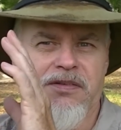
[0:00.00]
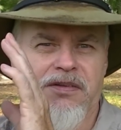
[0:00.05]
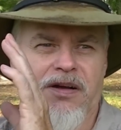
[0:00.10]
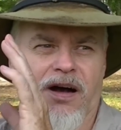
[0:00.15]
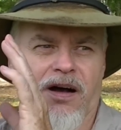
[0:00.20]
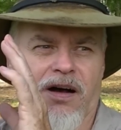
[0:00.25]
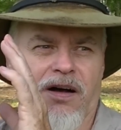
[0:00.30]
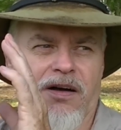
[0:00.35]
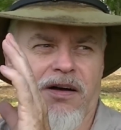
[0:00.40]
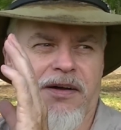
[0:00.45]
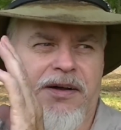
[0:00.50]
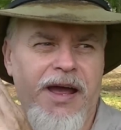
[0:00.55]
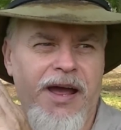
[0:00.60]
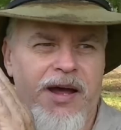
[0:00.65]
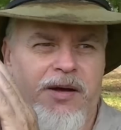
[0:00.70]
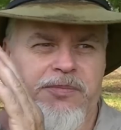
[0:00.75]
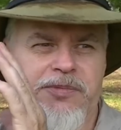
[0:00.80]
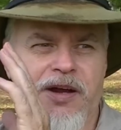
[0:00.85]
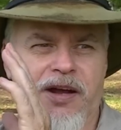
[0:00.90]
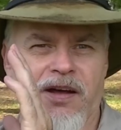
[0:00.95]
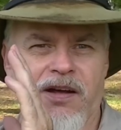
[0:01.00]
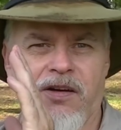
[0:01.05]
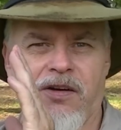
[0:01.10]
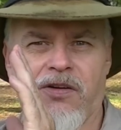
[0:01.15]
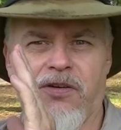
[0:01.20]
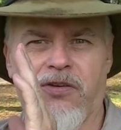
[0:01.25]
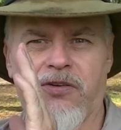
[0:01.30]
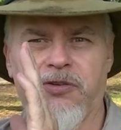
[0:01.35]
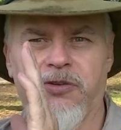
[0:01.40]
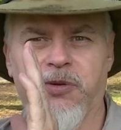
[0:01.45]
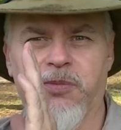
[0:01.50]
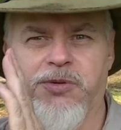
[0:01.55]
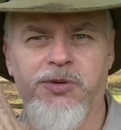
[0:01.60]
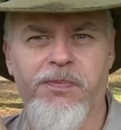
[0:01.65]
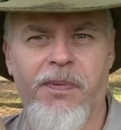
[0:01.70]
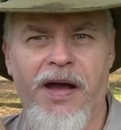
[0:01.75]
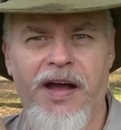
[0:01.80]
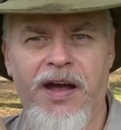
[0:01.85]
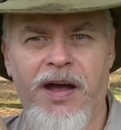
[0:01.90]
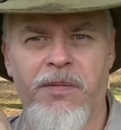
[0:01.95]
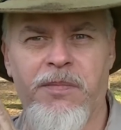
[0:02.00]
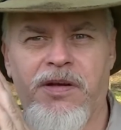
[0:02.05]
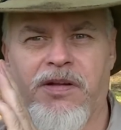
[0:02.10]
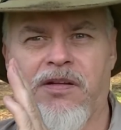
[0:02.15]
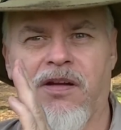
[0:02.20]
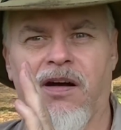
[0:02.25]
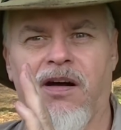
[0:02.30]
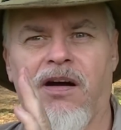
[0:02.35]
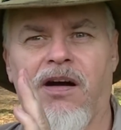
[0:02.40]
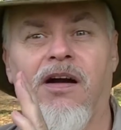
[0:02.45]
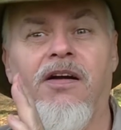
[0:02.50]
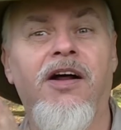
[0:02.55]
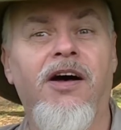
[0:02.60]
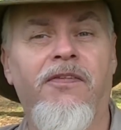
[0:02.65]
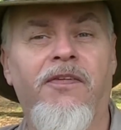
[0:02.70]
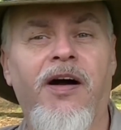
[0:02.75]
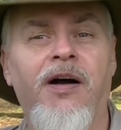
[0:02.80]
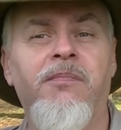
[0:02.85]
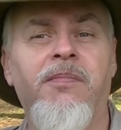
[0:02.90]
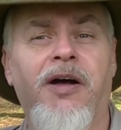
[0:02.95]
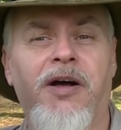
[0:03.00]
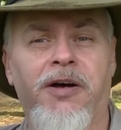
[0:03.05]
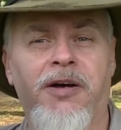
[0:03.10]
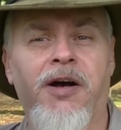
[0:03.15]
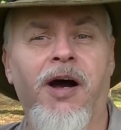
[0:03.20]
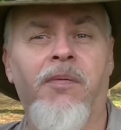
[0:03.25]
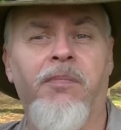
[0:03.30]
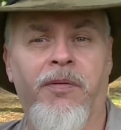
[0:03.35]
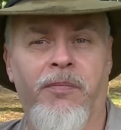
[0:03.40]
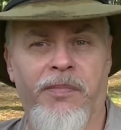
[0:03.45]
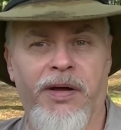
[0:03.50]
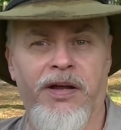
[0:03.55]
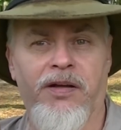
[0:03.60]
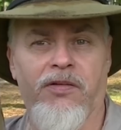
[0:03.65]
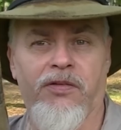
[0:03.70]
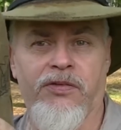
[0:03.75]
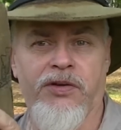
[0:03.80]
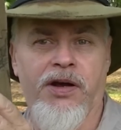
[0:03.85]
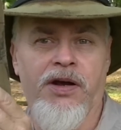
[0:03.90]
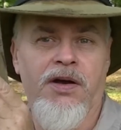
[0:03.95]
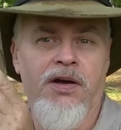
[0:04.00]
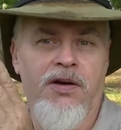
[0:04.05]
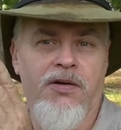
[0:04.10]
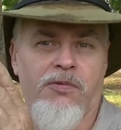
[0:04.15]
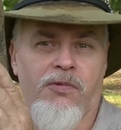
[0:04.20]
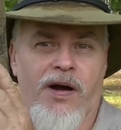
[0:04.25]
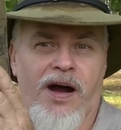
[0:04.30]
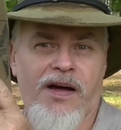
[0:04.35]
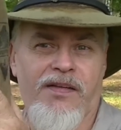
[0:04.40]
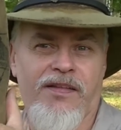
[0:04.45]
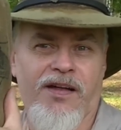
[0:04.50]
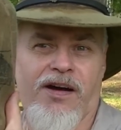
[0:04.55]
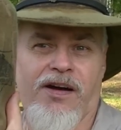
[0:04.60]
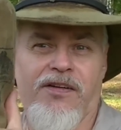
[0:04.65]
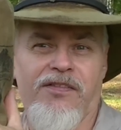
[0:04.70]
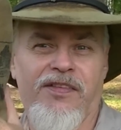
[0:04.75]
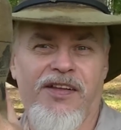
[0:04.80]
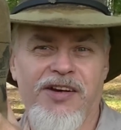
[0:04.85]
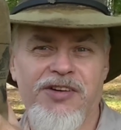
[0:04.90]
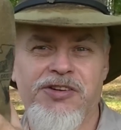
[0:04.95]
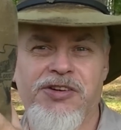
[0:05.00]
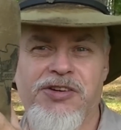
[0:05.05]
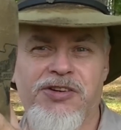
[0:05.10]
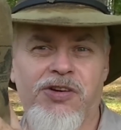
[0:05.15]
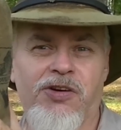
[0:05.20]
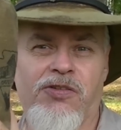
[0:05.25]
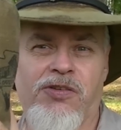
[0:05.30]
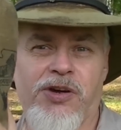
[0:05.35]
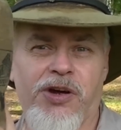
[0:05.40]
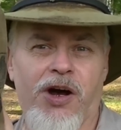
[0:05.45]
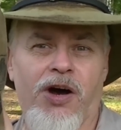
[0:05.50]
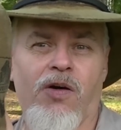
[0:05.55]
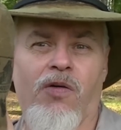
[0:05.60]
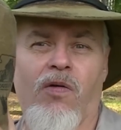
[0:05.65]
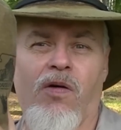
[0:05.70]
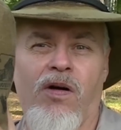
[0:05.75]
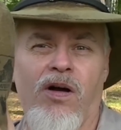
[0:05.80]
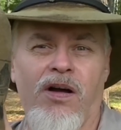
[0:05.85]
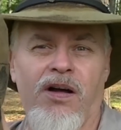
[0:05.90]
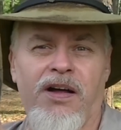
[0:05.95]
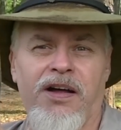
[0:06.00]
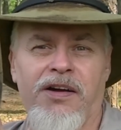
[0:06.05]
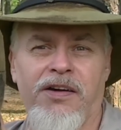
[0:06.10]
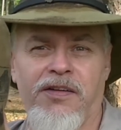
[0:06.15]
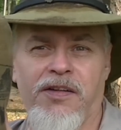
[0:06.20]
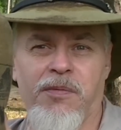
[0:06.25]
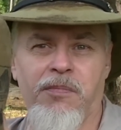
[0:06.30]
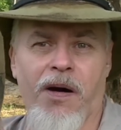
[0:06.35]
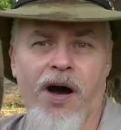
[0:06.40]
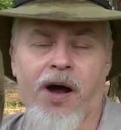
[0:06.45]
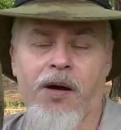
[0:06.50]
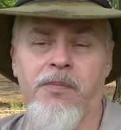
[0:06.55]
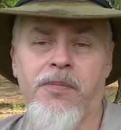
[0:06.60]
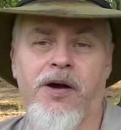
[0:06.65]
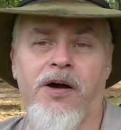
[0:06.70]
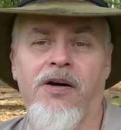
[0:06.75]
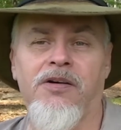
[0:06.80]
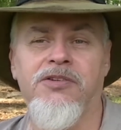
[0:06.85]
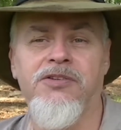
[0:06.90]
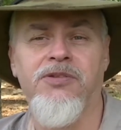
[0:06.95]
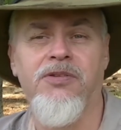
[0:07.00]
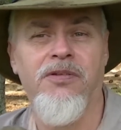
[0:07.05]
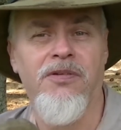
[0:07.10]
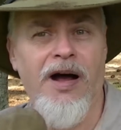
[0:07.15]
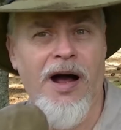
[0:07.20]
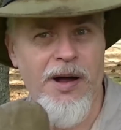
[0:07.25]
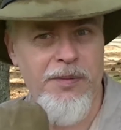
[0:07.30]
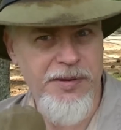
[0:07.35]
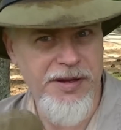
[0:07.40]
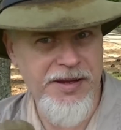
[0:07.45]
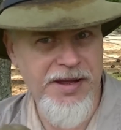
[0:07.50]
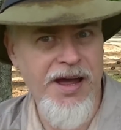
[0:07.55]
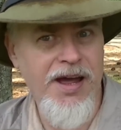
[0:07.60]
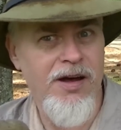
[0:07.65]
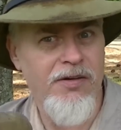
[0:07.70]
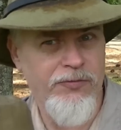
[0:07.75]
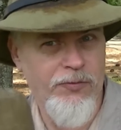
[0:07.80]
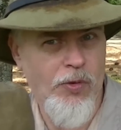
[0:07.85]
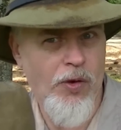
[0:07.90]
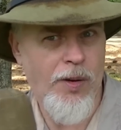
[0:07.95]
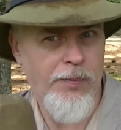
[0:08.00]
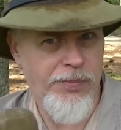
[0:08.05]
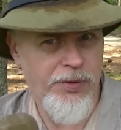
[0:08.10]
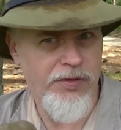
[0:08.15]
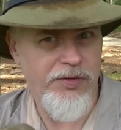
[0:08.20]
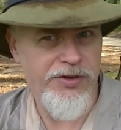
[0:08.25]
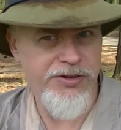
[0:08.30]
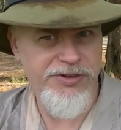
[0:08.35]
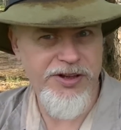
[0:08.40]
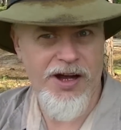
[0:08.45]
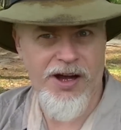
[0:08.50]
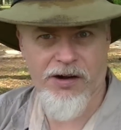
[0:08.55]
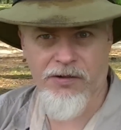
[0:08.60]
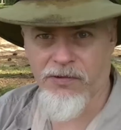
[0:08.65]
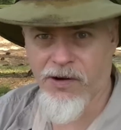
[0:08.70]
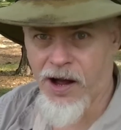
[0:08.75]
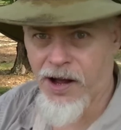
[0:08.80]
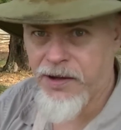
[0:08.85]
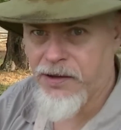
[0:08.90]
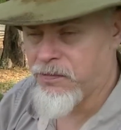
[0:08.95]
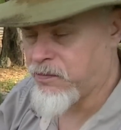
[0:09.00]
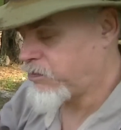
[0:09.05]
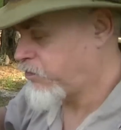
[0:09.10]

uh, camp taters, some spam in there, enough I can make a couple of meals right there. This is going to go into the bottom because I'm at camp before I pull this out, right?